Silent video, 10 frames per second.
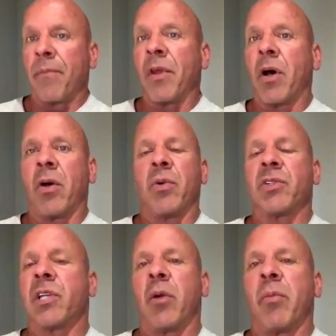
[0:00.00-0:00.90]
It
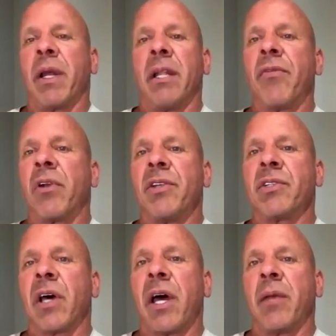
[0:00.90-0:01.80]
was terrible. My liver
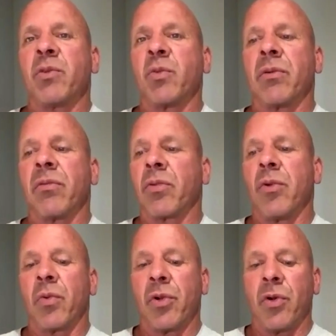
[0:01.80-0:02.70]
enzymes were
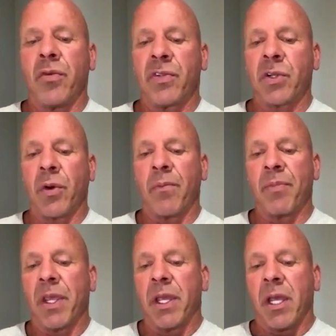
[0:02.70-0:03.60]
through the roof. So
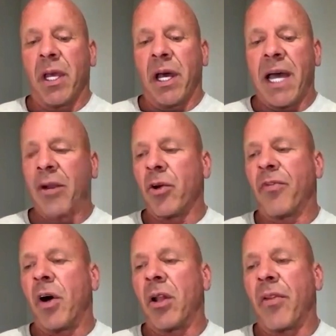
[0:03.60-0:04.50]
I don't know
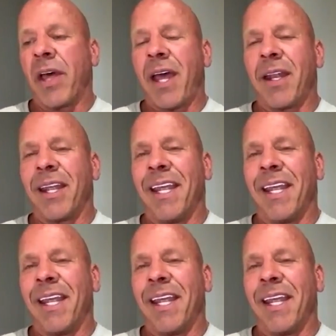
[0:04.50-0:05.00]
if all of that.